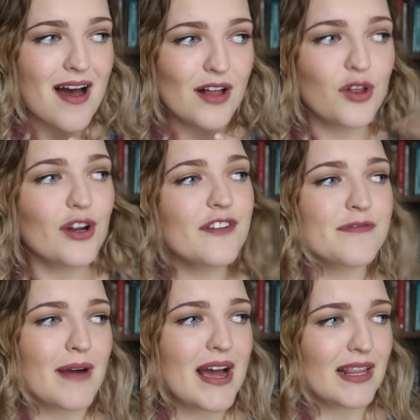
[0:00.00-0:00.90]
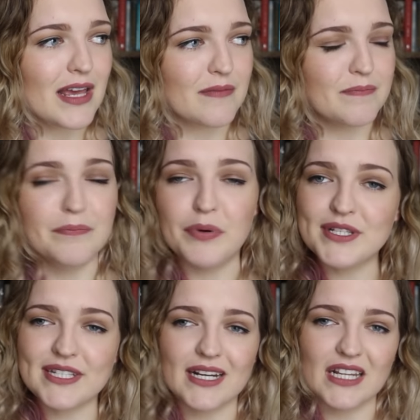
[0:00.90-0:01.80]
a lot of my like
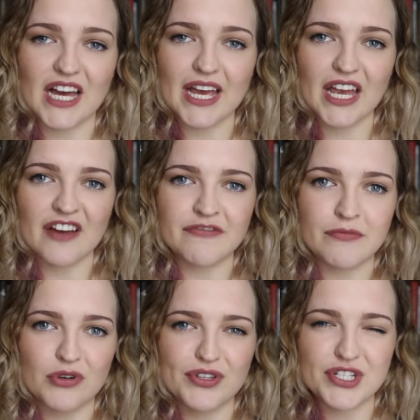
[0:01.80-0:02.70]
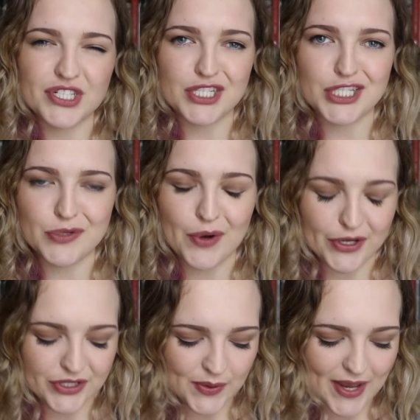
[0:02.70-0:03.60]
books that I like have more than just a duo
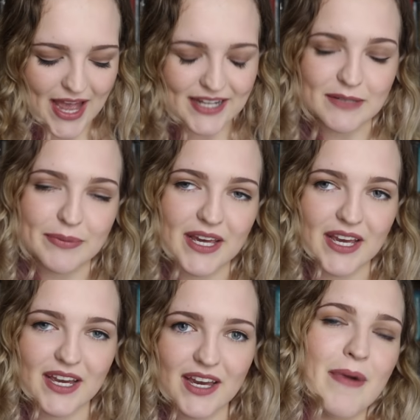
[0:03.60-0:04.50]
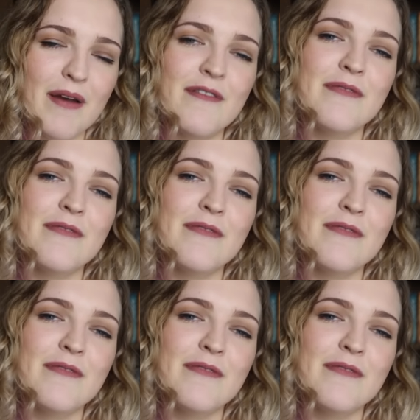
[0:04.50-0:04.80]
so I had to pick my,